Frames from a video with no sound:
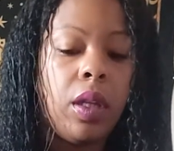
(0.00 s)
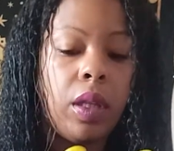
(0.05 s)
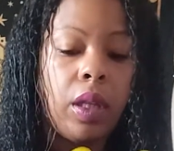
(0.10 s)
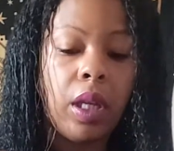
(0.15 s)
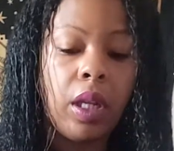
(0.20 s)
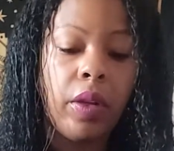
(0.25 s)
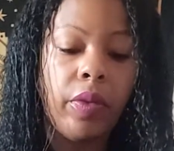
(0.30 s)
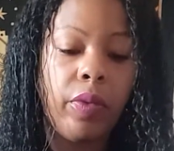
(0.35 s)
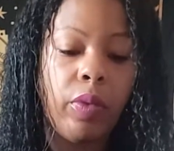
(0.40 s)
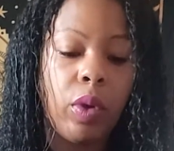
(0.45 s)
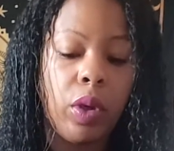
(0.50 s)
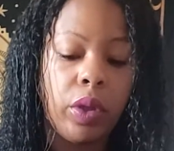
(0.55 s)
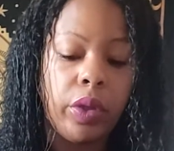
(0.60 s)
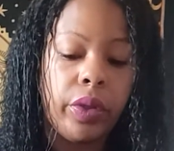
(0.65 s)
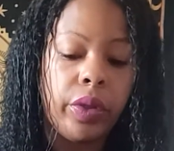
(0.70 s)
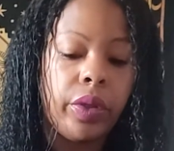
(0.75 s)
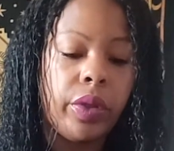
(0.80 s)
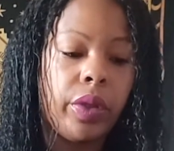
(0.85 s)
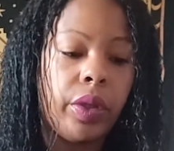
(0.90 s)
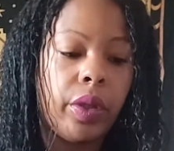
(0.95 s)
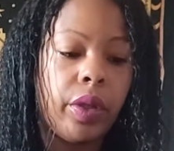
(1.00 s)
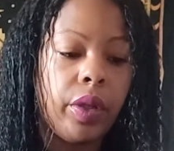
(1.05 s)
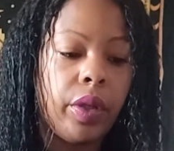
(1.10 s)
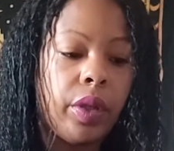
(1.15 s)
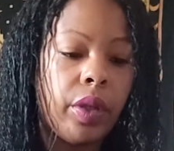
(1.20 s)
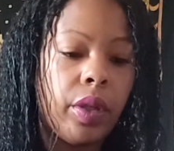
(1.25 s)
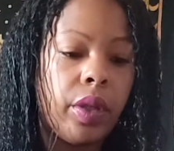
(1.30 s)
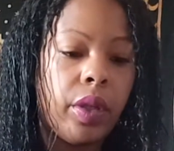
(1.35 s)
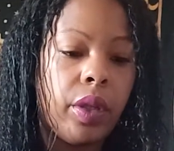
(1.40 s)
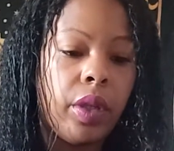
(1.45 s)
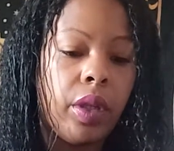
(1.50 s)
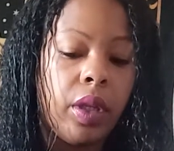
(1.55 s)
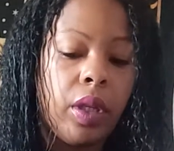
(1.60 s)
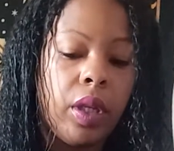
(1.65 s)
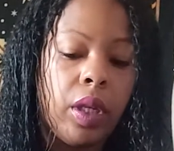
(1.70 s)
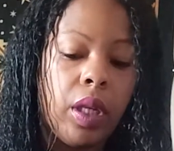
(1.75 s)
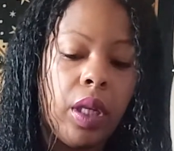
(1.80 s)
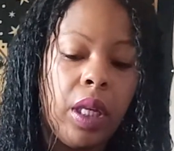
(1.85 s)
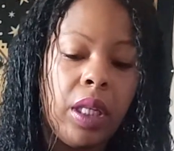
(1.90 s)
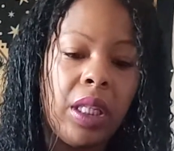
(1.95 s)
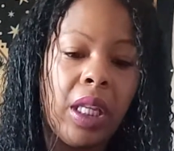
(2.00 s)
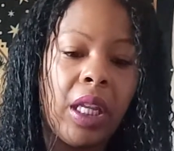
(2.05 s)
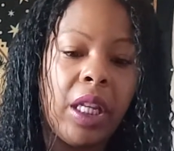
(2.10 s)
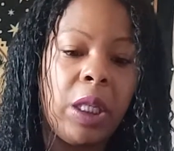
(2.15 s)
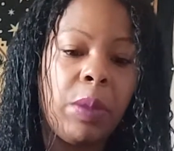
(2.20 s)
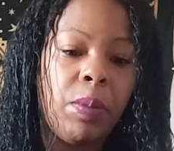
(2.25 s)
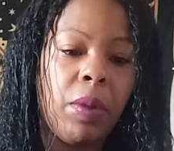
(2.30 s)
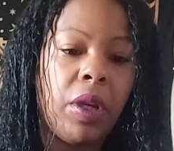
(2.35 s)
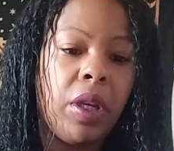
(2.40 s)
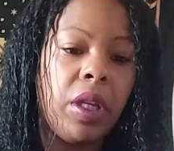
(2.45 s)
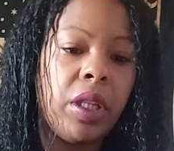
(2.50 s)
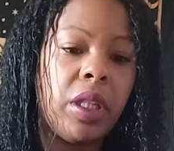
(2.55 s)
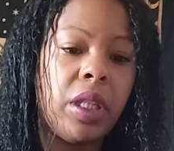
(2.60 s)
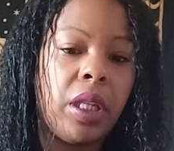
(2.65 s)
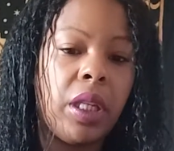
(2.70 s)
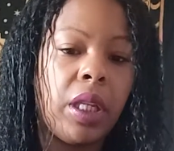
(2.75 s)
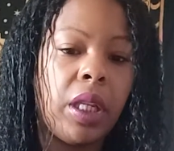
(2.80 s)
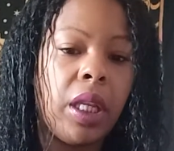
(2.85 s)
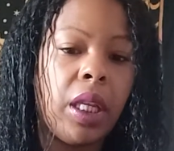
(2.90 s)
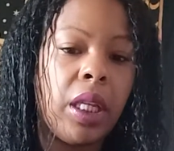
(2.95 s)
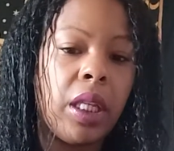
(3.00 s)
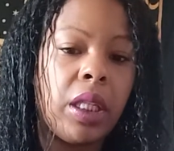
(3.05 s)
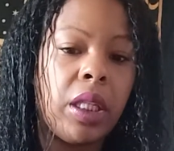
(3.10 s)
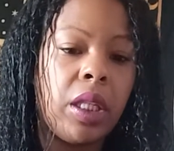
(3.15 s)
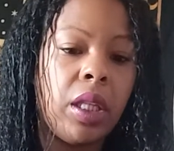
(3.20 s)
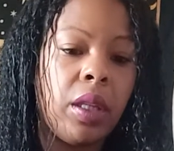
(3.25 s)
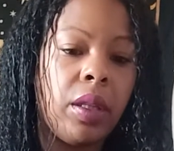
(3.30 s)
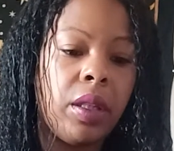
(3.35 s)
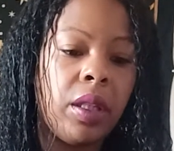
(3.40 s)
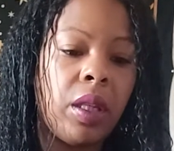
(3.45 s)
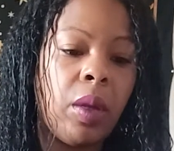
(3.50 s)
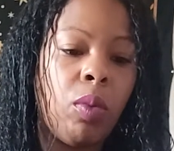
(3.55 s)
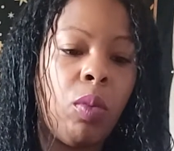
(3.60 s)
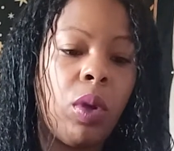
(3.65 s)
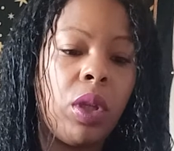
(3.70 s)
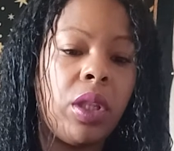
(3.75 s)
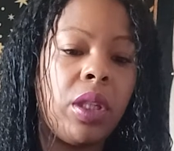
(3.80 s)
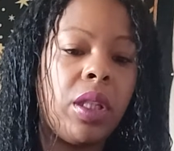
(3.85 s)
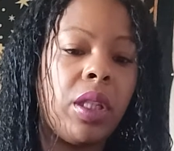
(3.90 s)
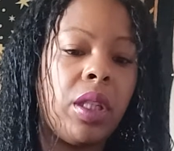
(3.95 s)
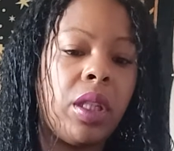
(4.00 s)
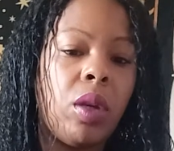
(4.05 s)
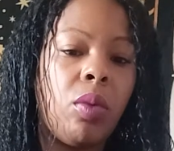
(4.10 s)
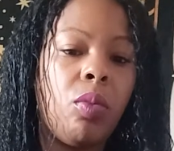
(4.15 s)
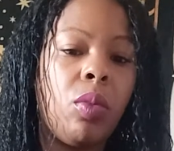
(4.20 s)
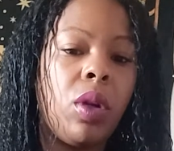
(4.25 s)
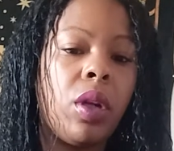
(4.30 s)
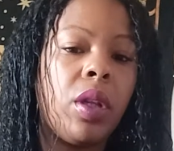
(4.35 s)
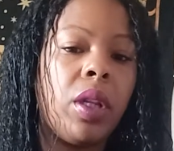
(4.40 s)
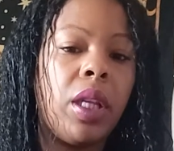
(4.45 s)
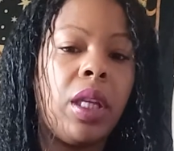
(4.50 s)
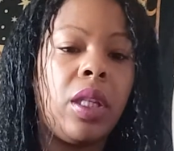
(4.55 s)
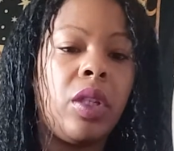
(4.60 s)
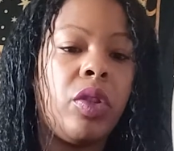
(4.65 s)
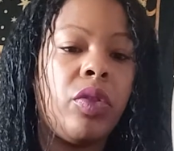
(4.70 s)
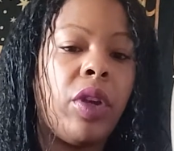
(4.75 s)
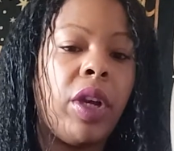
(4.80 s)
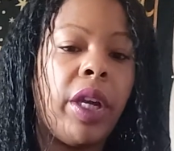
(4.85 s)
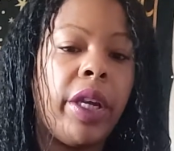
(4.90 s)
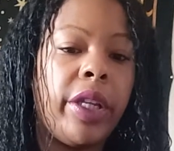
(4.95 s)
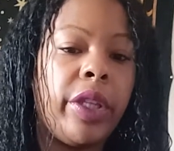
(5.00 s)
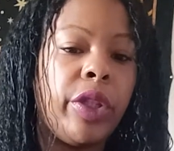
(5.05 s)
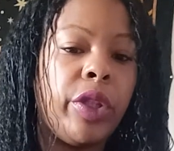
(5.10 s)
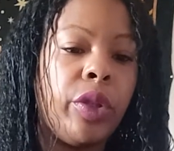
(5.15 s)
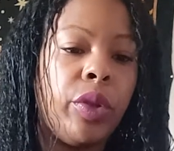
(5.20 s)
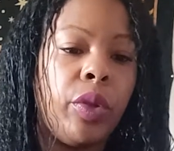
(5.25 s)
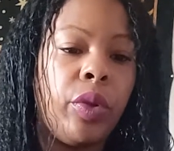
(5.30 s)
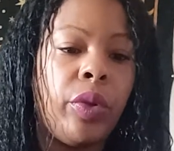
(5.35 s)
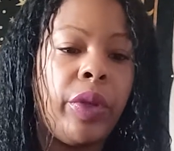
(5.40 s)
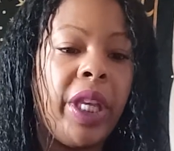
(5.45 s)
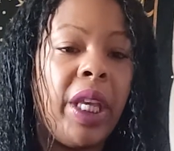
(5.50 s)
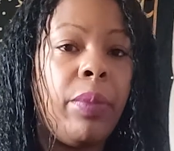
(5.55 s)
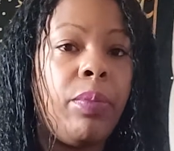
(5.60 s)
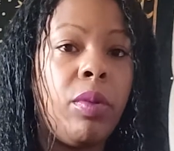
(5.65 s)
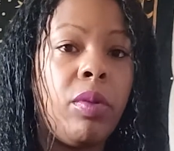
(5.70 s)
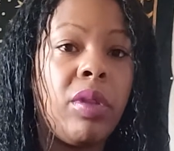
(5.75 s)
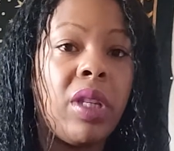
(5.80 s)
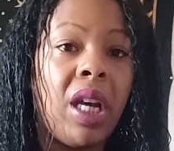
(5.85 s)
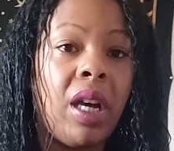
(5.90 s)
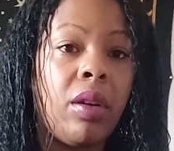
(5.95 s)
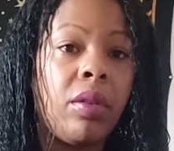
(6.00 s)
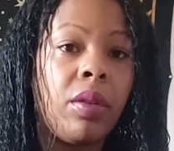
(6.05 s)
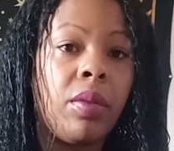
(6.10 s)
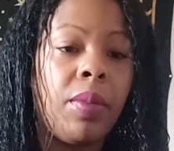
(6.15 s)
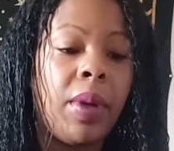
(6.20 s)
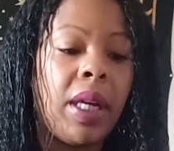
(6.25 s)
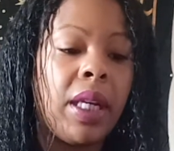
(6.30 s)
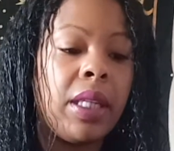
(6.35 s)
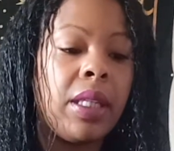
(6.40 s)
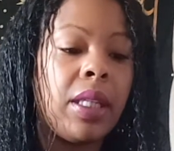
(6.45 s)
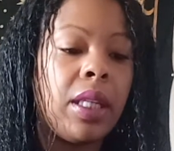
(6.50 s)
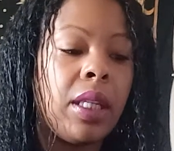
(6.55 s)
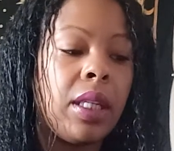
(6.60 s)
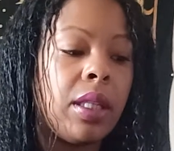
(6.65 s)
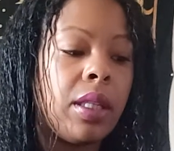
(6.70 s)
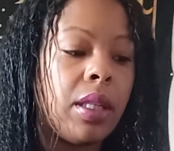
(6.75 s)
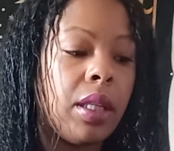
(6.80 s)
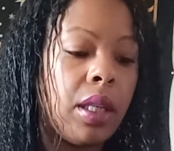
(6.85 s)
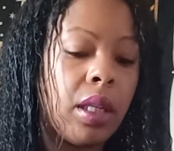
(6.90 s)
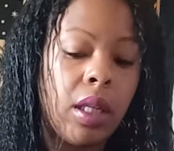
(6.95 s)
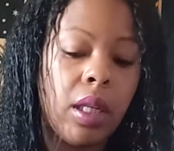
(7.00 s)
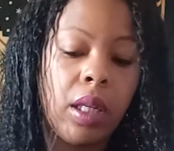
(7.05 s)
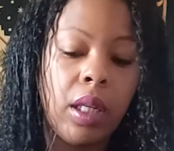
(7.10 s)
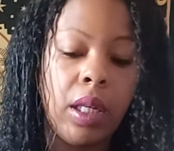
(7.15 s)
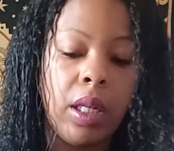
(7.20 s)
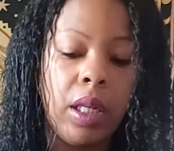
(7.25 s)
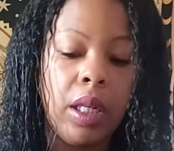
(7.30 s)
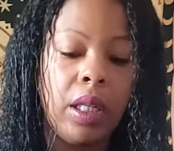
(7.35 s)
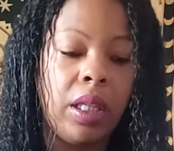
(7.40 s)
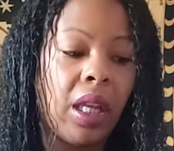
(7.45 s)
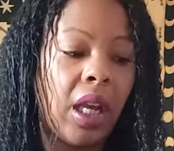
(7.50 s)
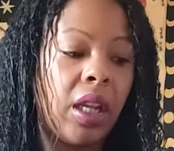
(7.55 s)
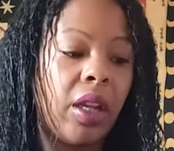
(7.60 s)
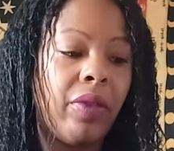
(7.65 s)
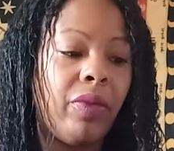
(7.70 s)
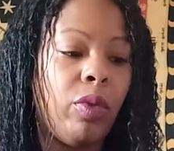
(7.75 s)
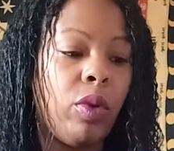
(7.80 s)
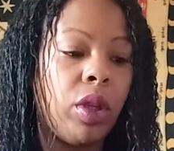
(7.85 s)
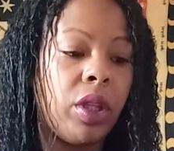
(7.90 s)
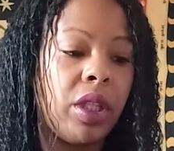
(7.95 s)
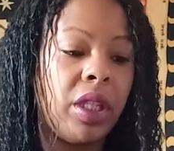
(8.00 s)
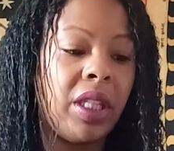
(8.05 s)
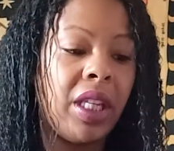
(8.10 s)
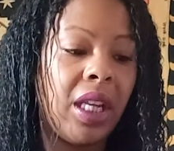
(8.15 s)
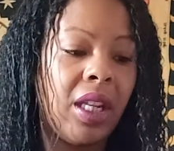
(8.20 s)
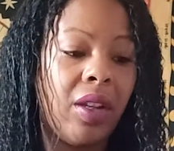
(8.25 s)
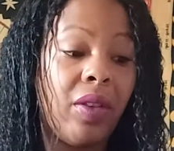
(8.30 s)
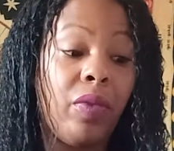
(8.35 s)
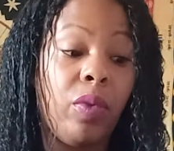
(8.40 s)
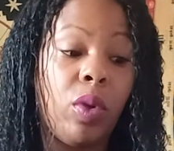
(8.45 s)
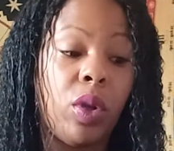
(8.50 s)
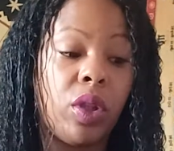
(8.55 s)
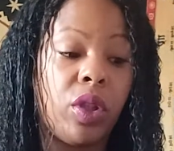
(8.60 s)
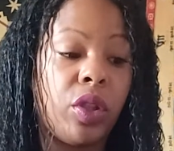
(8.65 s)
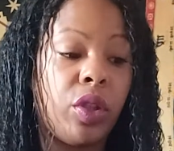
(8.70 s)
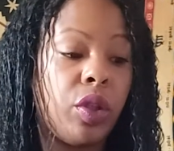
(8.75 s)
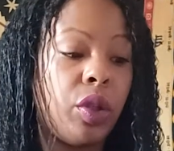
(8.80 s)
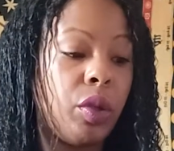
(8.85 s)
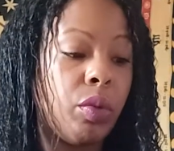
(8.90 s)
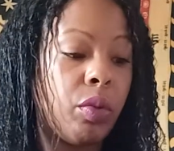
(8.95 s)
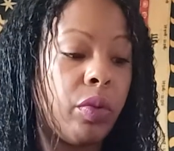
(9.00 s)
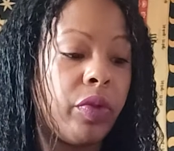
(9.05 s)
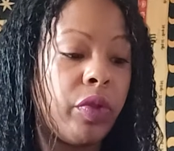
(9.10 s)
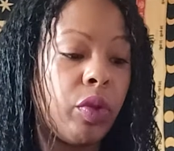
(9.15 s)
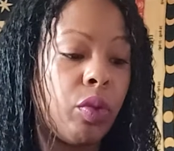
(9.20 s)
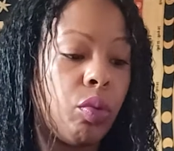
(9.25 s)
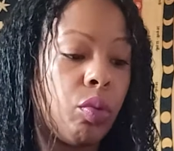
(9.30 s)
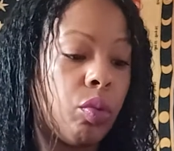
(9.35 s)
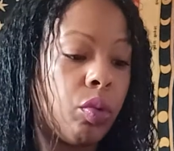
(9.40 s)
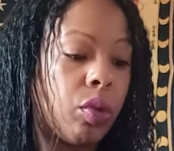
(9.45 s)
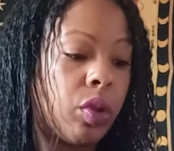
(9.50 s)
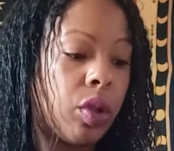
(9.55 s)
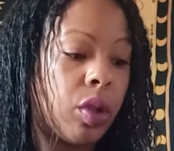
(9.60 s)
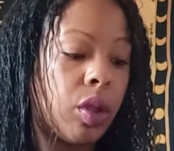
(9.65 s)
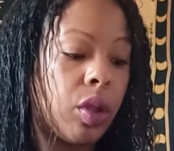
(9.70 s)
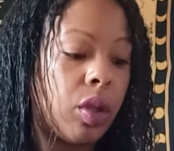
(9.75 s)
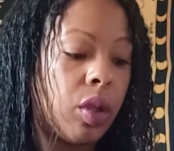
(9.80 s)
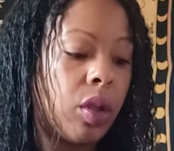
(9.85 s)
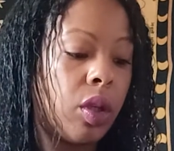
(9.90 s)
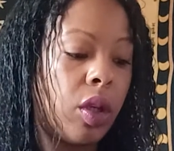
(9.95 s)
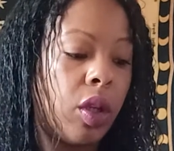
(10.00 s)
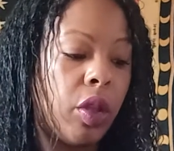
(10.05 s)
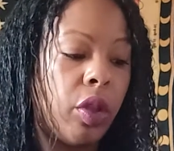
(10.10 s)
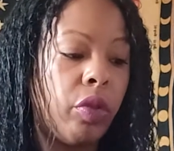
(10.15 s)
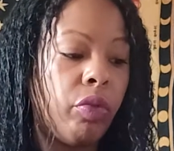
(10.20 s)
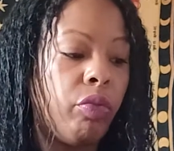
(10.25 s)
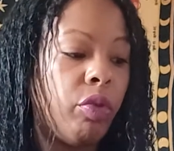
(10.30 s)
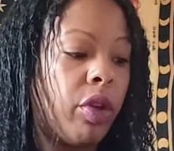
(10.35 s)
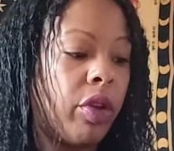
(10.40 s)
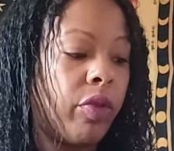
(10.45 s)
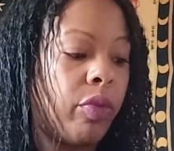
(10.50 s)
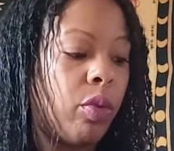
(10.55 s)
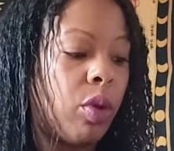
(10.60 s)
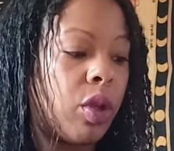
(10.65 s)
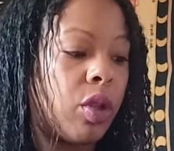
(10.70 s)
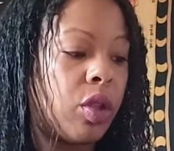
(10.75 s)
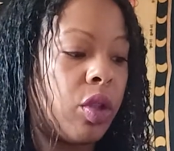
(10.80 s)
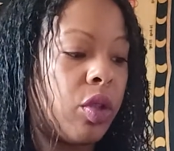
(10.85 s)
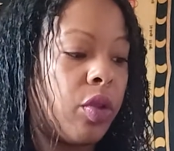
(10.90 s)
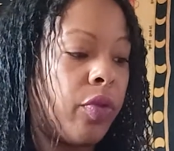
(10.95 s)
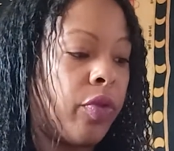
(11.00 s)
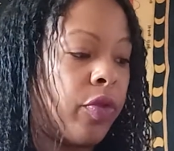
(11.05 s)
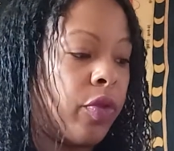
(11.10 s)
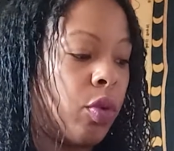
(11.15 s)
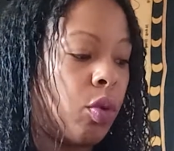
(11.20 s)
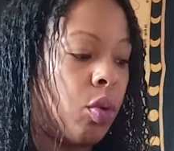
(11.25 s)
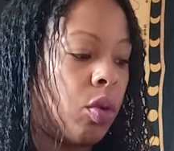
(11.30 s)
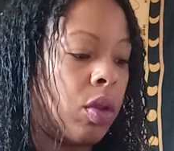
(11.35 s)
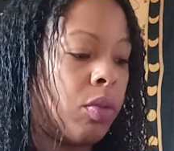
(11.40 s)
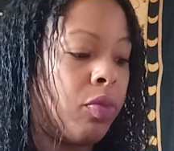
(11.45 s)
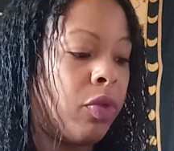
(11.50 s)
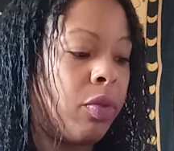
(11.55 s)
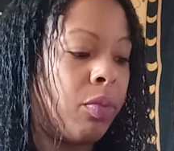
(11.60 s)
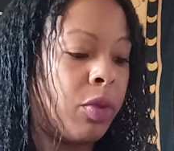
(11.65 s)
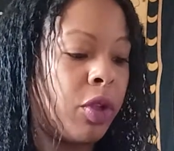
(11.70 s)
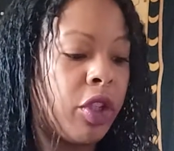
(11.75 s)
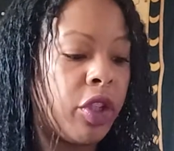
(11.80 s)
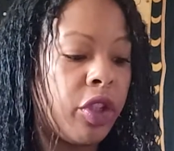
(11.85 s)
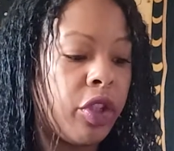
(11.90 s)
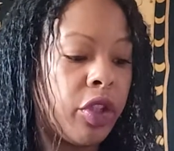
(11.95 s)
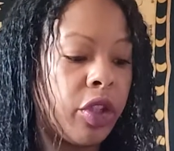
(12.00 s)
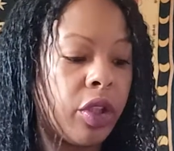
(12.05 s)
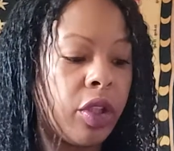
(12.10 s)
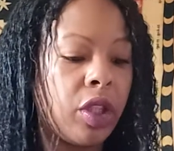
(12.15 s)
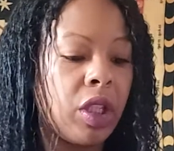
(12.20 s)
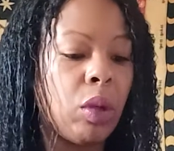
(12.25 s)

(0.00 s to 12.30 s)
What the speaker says: Nine of Wands is that this person is. Someone is trying to keep you down, Pisces. Nine of Wands, Ten of Wands, Two of Swords, Three of Wands, the Fool, the Magician.